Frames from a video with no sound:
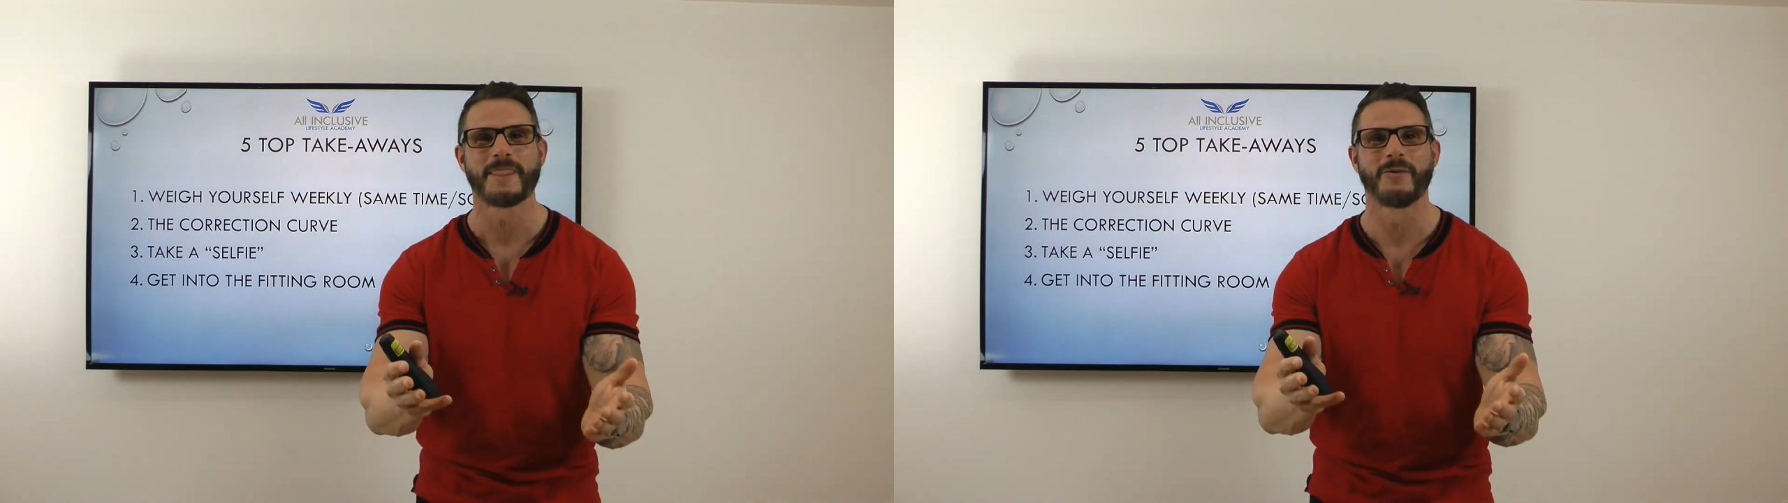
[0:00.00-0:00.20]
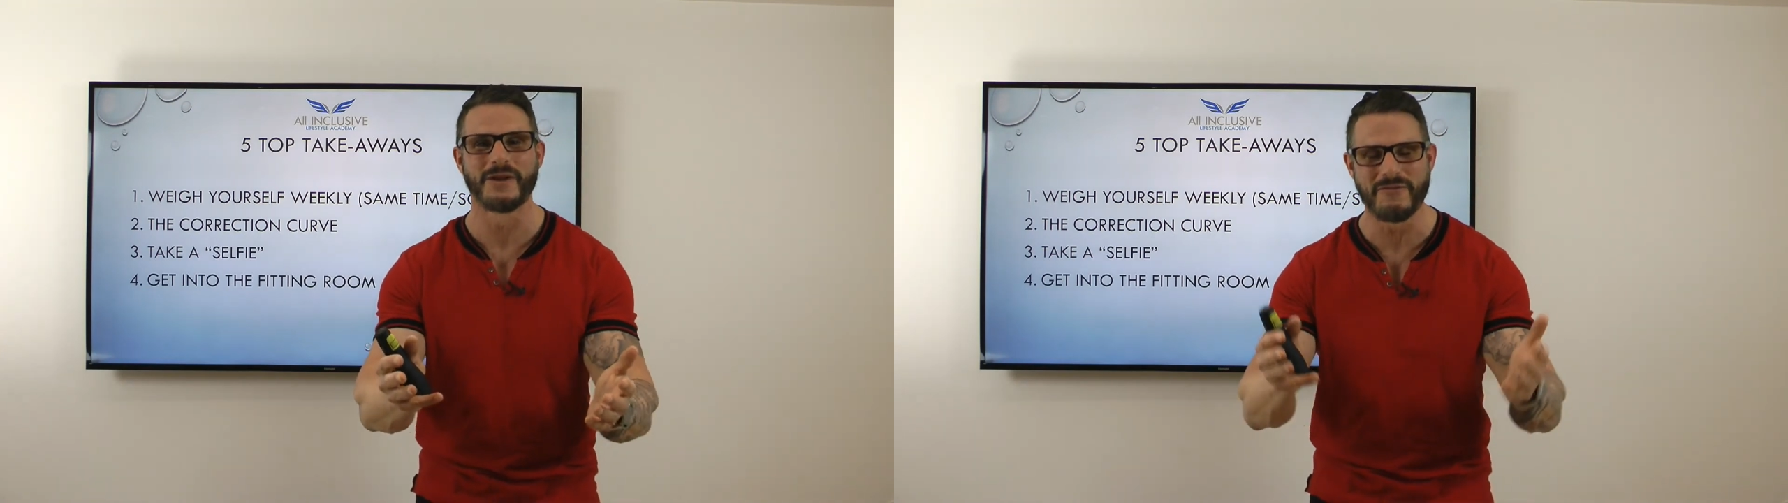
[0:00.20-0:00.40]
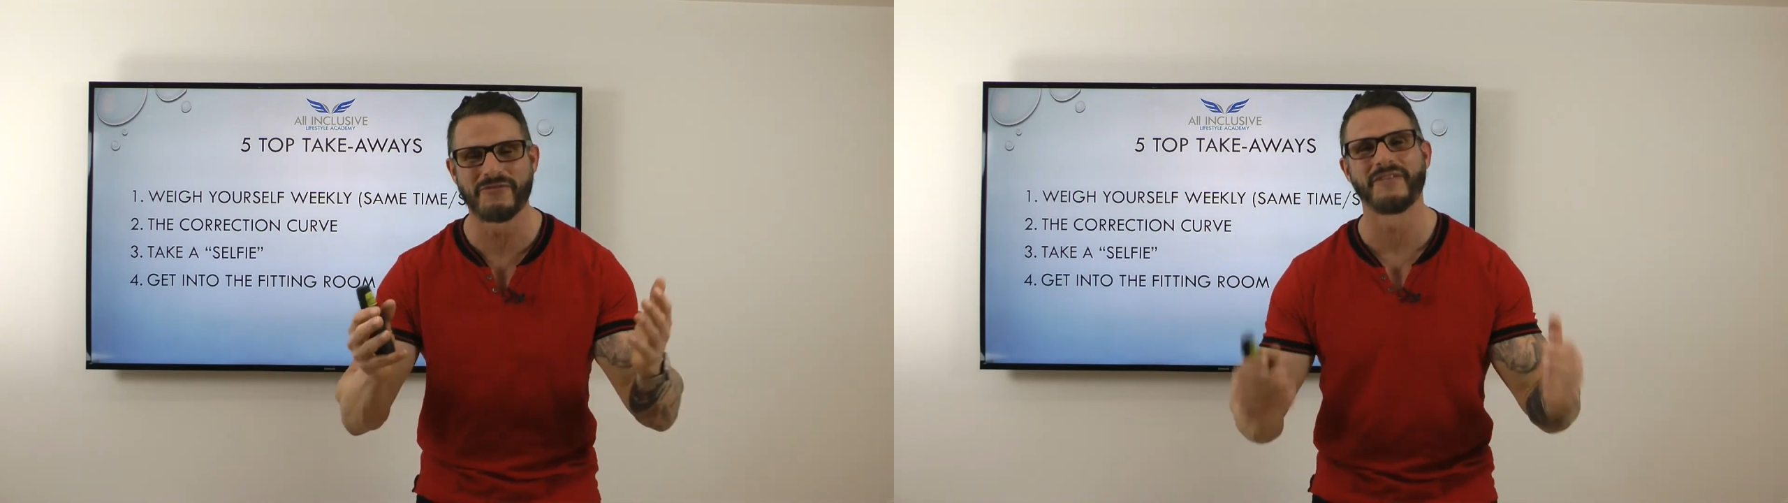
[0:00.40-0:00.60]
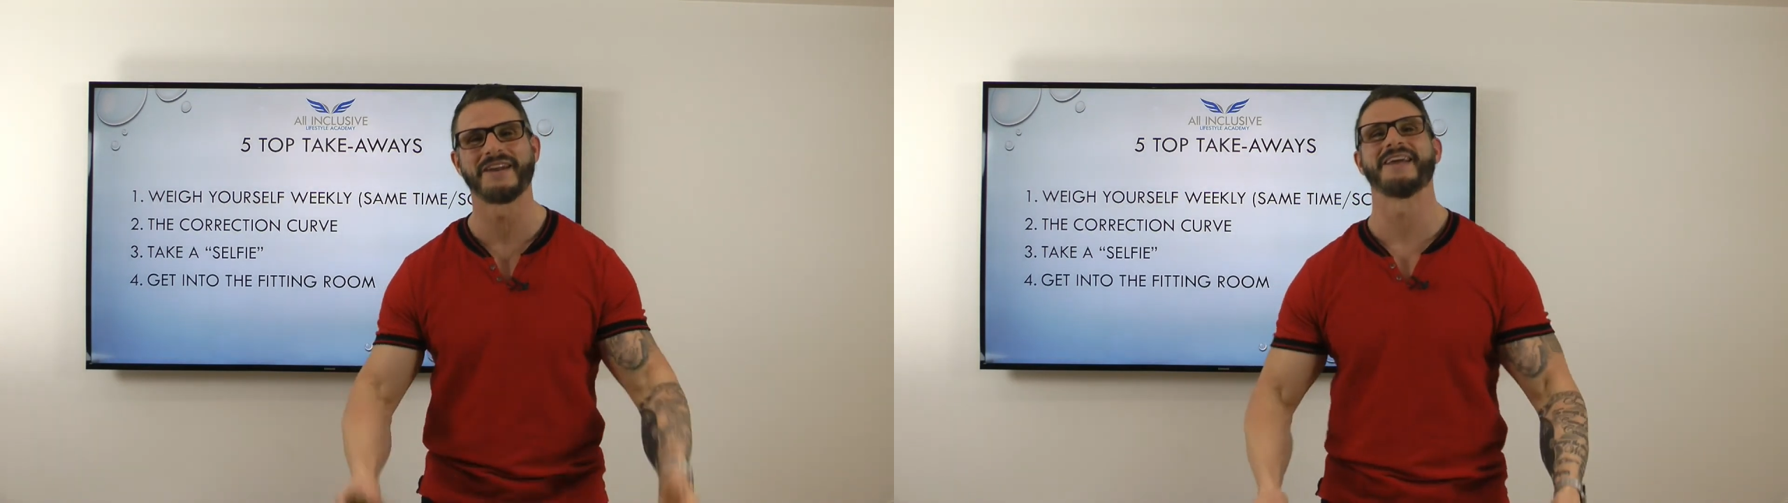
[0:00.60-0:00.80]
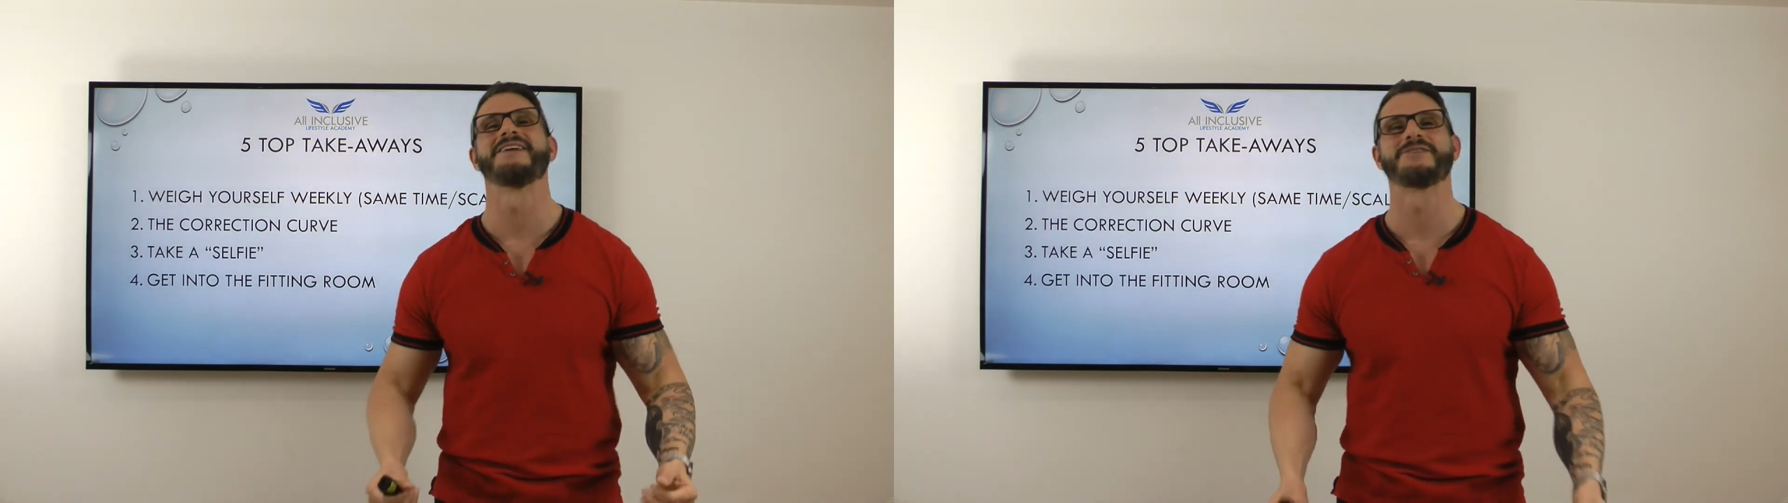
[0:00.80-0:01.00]
when you
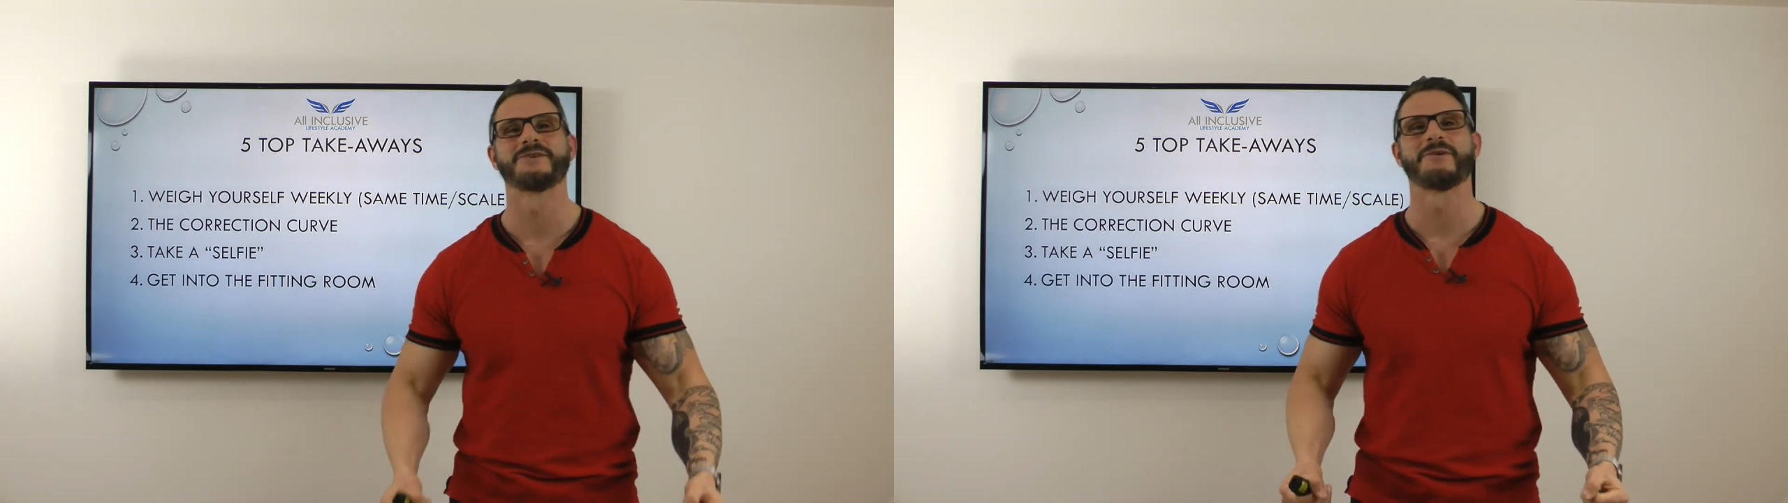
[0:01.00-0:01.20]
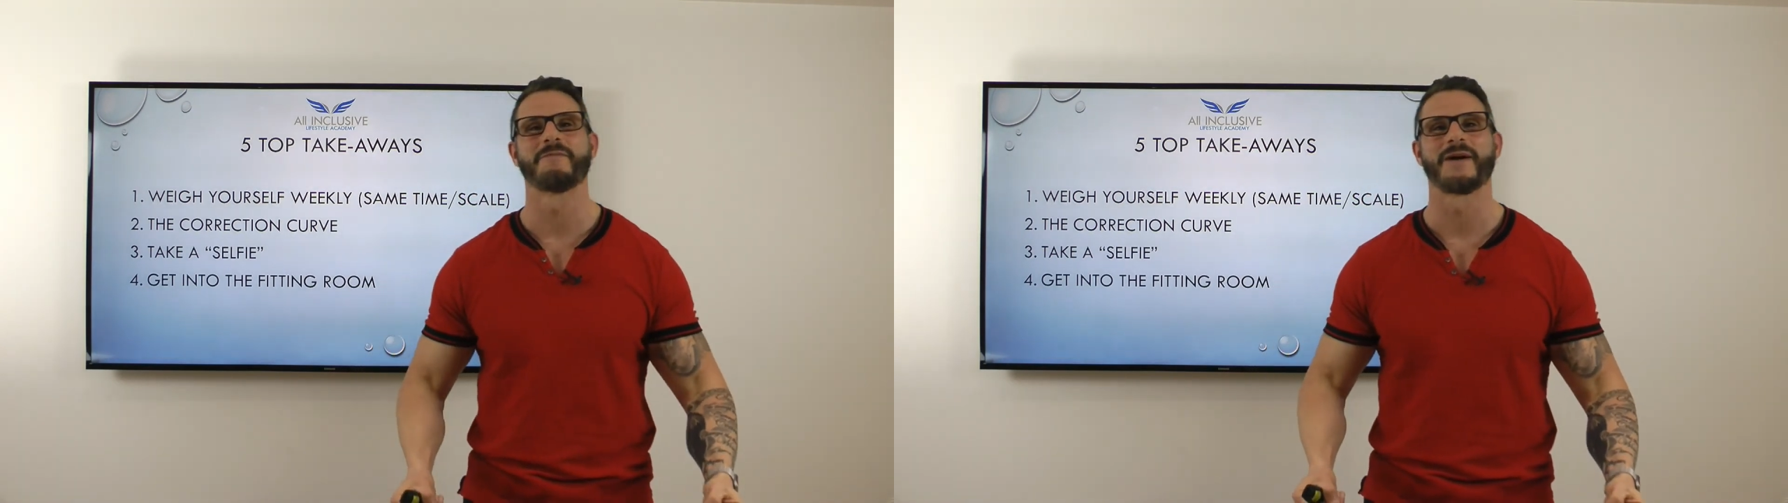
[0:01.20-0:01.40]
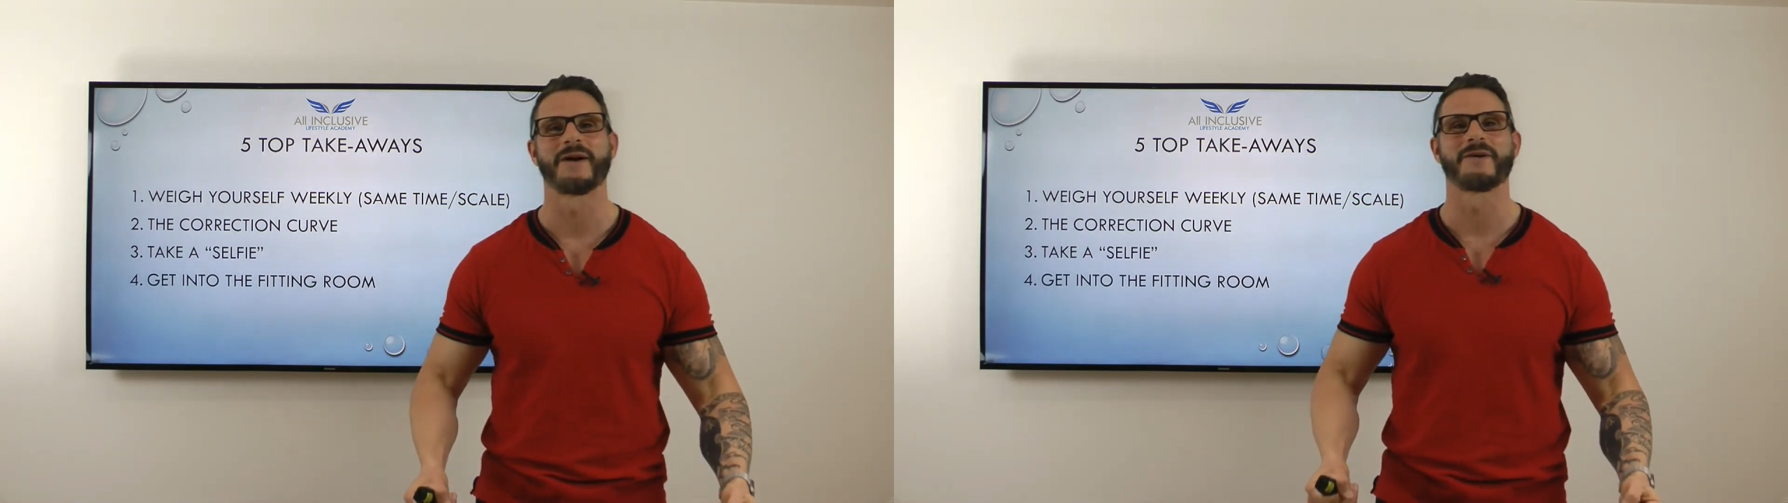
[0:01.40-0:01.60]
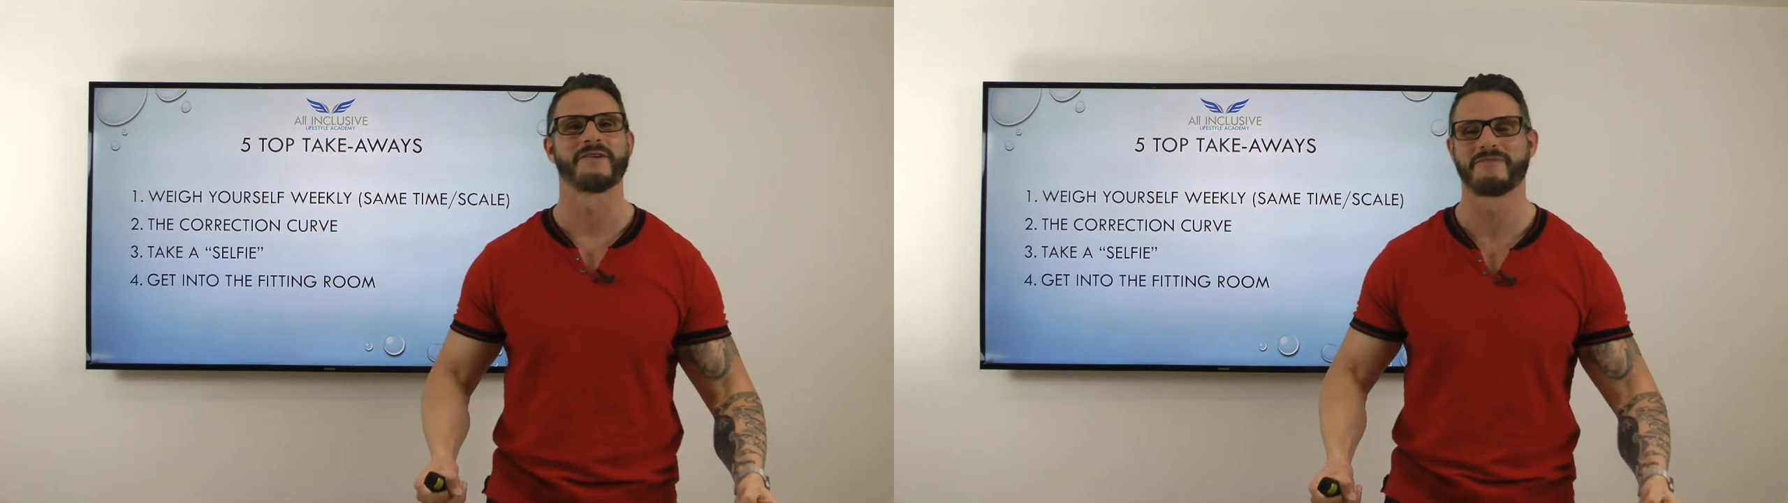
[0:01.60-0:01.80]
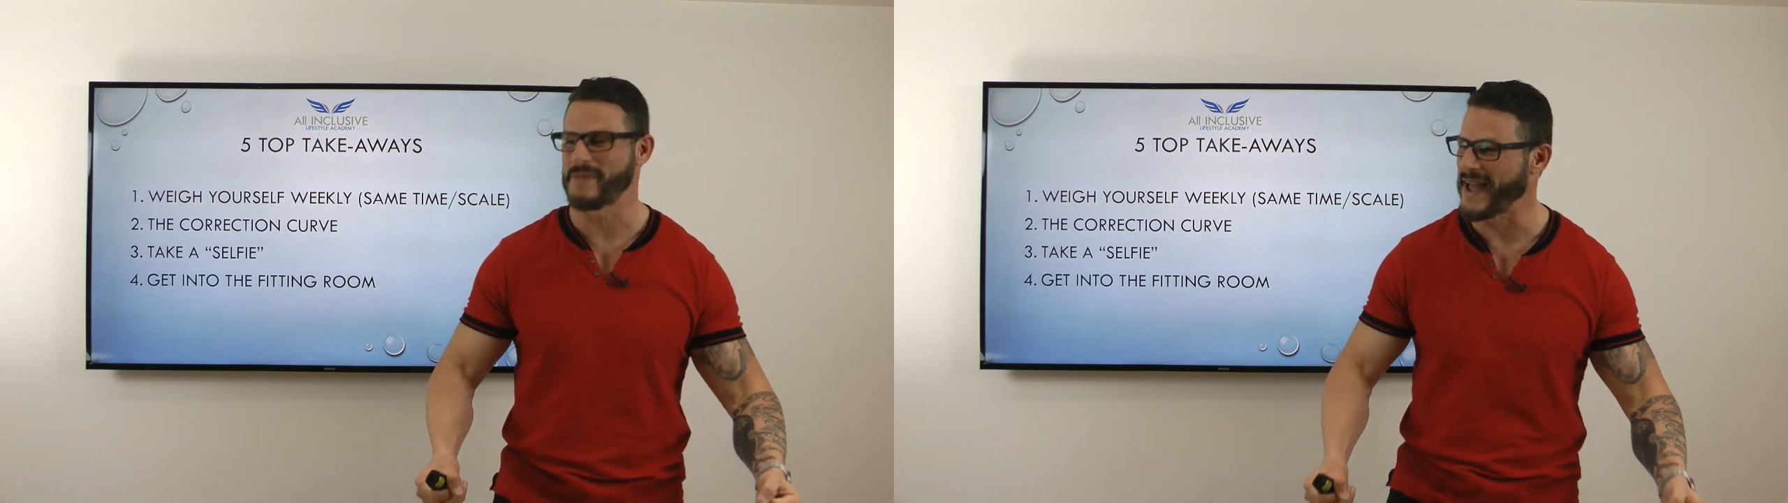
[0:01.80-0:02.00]
fit into a pair
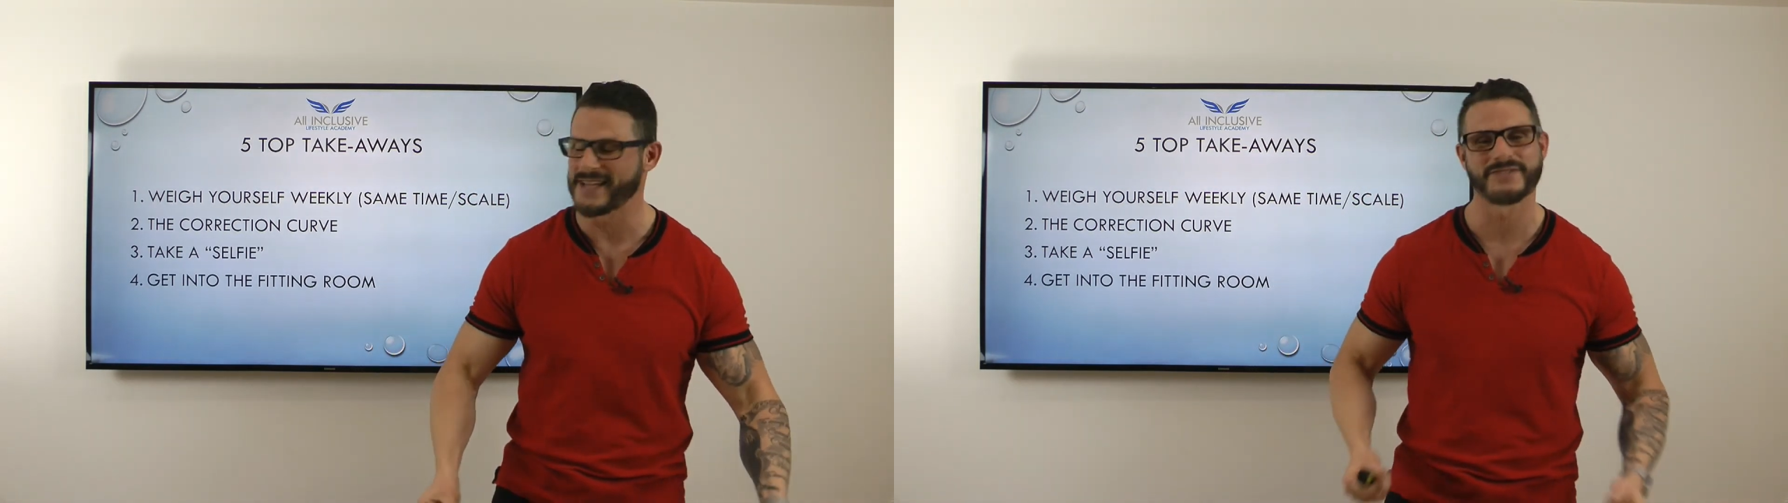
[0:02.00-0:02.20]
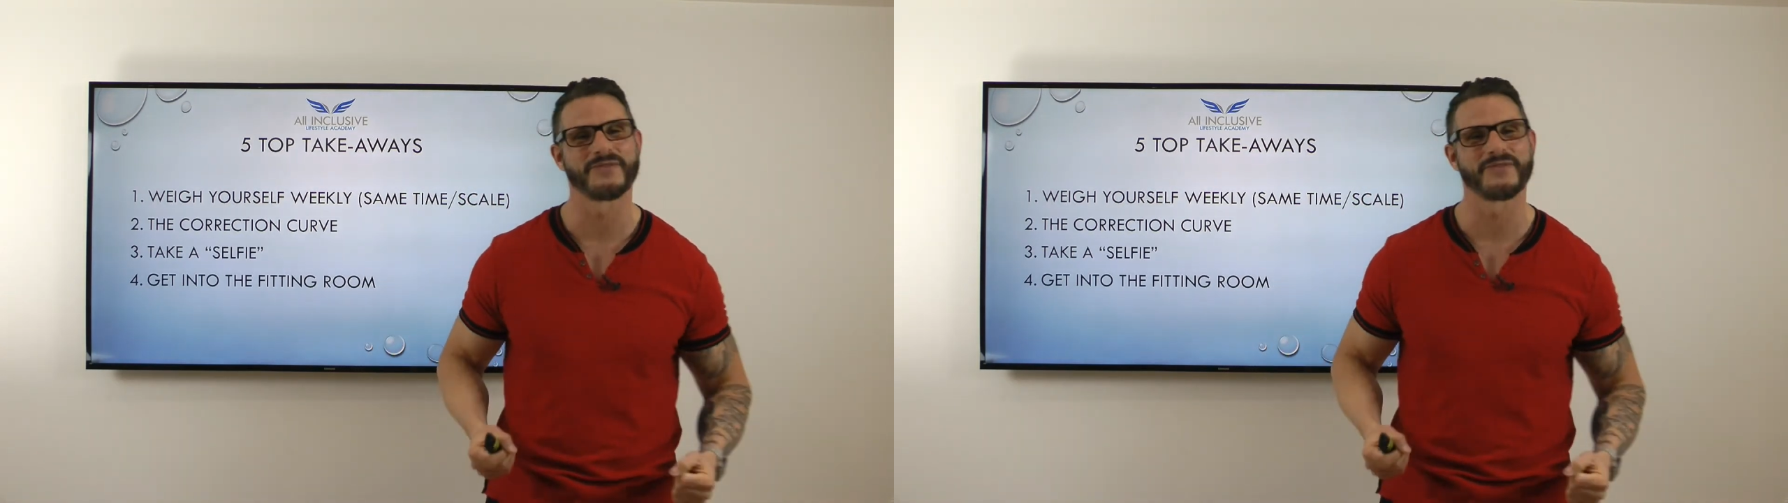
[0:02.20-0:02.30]
of pants,